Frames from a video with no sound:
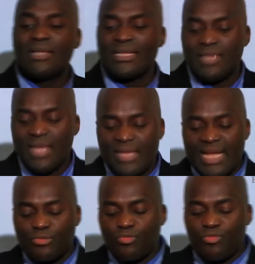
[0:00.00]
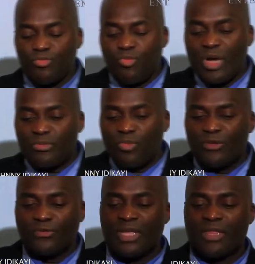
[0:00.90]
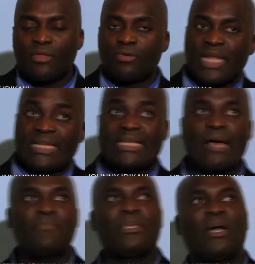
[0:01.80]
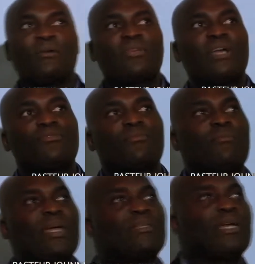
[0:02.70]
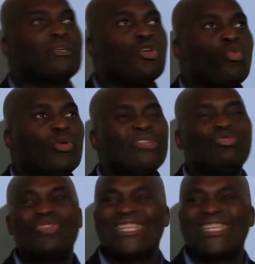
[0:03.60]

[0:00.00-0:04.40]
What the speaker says: that's what one of the thoughts that is coming out of my mind, that we need to